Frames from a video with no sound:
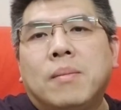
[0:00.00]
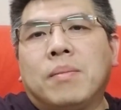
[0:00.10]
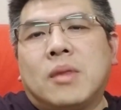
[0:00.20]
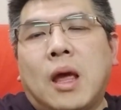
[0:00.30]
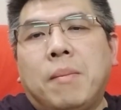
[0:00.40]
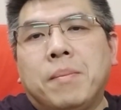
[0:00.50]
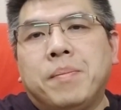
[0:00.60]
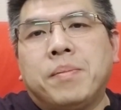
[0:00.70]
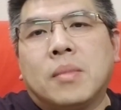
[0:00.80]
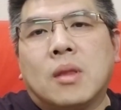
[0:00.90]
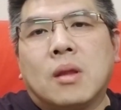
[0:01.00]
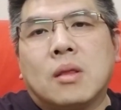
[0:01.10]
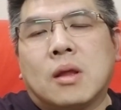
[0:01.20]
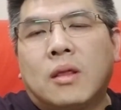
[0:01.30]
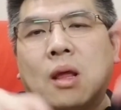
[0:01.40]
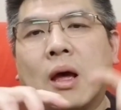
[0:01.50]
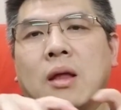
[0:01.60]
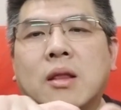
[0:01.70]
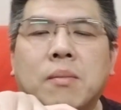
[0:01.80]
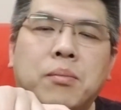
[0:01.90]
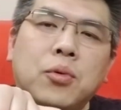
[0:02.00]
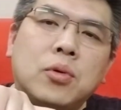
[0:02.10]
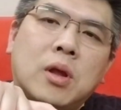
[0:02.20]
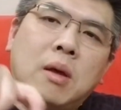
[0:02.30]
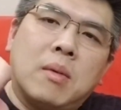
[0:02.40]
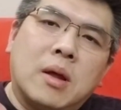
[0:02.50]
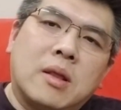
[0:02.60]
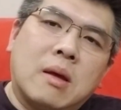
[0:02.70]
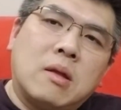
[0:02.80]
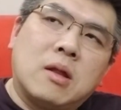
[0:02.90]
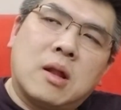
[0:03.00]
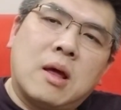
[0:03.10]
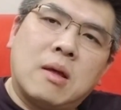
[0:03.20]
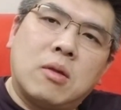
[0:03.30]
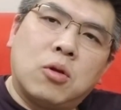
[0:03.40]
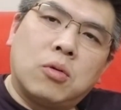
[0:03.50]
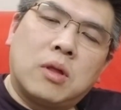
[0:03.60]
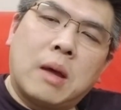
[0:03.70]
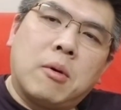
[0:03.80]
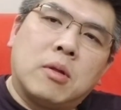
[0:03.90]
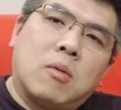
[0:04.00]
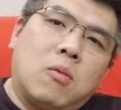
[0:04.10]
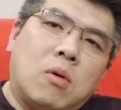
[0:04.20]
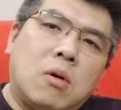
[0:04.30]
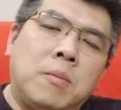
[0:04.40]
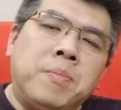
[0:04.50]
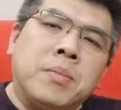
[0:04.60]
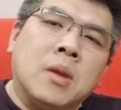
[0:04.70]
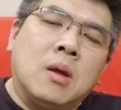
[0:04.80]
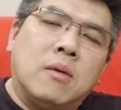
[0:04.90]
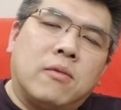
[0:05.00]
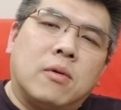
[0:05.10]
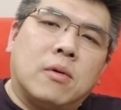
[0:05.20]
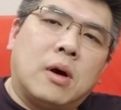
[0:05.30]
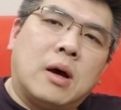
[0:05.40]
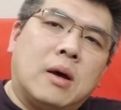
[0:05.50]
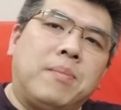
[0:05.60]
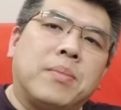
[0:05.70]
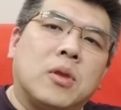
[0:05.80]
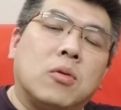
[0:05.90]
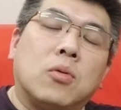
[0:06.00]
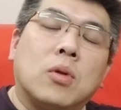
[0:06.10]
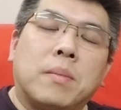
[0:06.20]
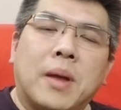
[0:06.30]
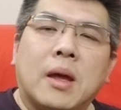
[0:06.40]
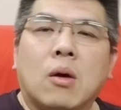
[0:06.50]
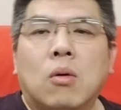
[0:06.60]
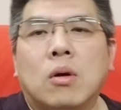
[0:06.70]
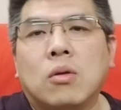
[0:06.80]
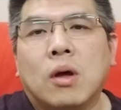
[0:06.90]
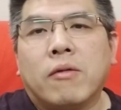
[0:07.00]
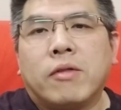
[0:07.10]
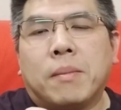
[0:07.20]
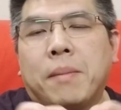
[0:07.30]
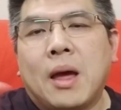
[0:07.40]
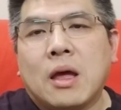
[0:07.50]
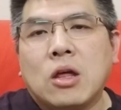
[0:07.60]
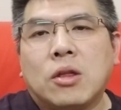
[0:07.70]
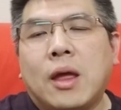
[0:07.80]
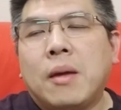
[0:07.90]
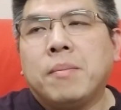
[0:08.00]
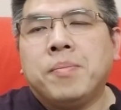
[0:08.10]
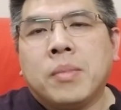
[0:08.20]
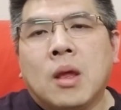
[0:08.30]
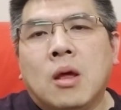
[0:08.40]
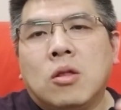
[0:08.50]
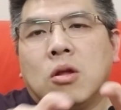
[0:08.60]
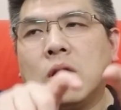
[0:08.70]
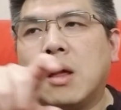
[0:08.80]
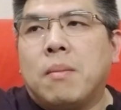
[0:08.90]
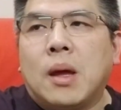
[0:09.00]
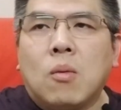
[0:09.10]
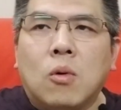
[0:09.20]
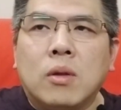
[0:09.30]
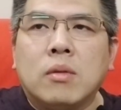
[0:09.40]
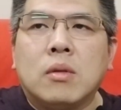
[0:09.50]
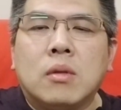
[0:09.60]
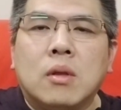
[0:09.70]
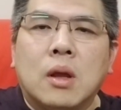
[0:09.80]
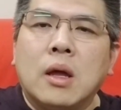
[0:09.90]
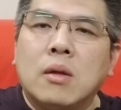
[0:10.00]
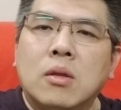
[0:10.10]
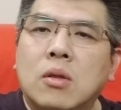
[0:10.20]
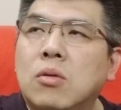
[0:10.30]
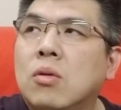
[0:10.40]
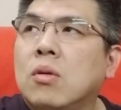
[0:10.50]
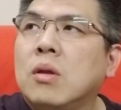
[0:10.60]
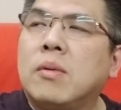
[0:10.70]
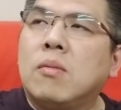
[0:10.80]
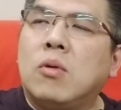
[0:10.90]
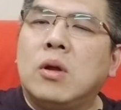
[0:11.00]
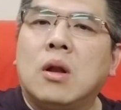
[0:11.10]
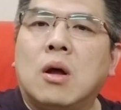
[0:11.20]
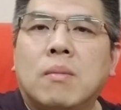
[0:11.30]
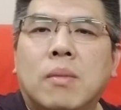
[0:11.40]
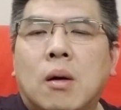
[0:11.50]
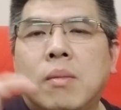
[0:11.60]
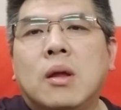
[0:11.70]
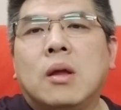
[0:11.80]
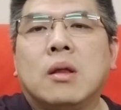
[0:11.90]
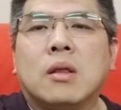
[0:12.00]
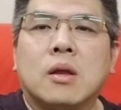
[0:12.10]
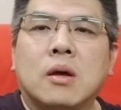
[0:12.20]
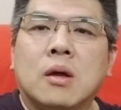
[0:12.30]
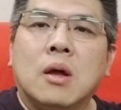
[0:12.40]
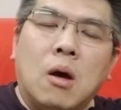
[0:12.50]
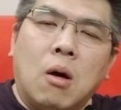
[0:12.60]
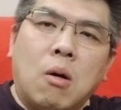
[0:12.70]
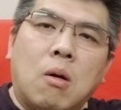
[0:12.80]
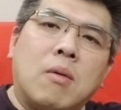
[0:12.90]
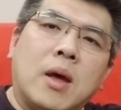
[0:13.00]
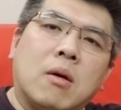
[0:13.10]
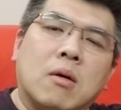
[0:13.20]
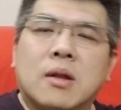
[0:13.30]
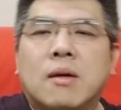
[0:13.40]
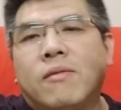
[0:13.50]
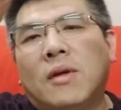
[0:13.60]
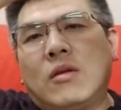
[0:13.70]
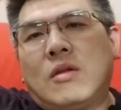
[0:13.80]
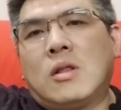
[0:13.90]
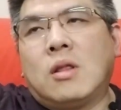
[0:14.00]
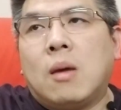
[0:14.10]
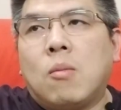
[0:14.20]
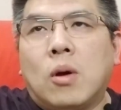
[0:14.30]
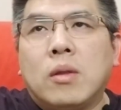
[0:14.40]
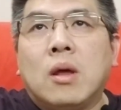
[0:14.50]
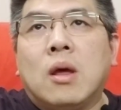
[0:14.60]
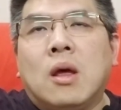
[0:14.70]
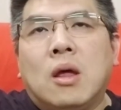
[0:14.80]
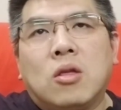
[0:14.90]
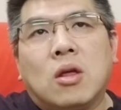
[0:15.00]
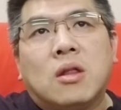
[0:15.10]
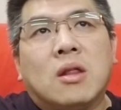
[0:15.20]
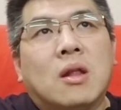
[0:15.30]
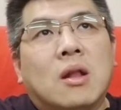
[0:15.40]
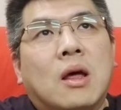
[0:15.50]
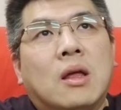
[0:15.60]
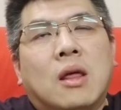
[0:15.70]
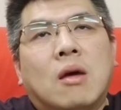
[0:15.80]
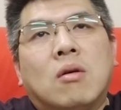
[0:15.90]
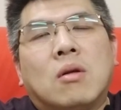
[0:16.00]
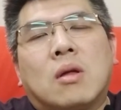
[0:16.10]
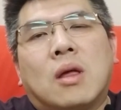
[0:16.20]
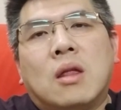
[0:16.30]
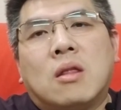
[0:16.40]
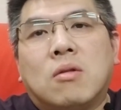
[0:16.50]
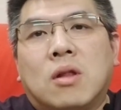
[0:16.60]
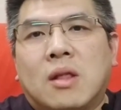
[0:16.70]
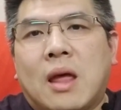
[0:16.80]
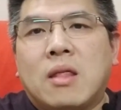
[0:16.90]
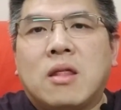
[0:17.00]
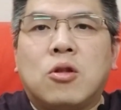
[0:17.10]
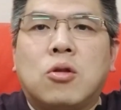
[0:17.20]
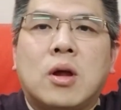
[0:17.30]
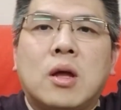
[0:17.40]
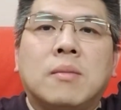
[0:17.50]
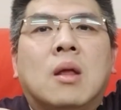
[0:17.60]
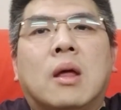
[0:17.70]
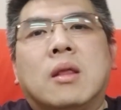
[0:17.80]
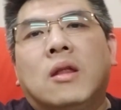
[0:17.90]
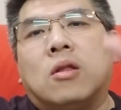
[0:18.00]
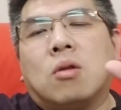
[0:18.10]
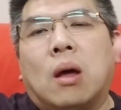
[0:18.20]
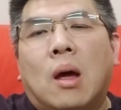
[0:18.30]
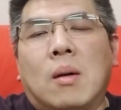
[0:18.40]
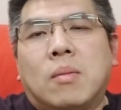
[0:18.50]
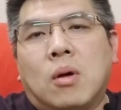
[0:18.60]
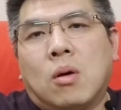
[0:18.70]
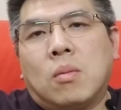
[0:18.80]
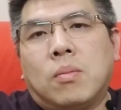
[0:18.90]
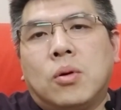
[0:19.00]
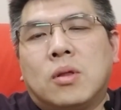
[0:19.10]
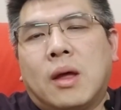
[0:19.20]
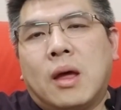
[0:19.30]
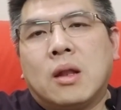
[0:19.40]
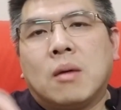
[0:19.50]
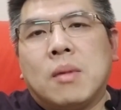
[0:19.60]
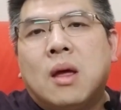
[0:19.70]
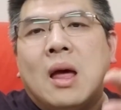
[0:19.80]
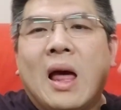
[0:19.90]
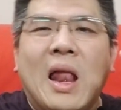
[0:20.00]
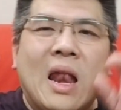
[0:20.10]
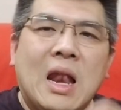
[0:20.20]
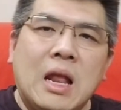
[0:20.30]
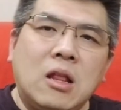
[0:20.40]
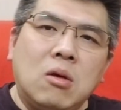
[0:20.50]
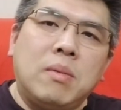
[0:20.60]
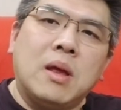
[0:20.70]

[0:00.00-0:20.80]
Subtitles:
tape, the blue tape like that is like to tape on the wall for you do the paint, or you have the package tape. Just like make one. Like, you don't need to be really long, probably in the hallway or something. You just take one. Just like tell your kids to stand straight and then put the hand up a little bit